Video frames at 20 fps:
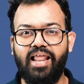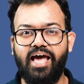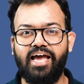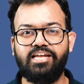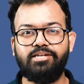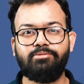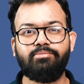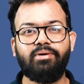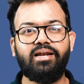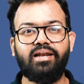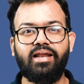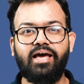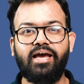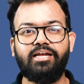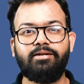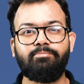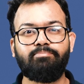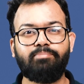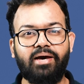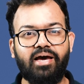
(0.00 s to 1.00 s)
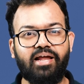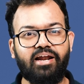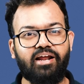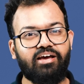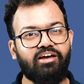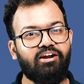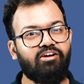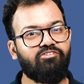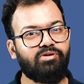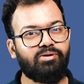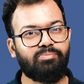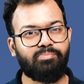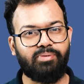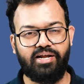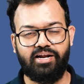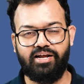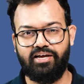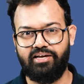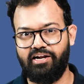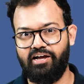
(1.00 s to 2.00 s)
line by line, paragraph by
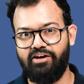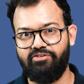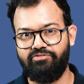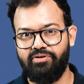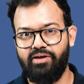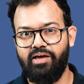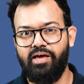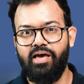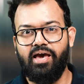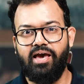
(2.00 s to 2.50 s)
paragraph.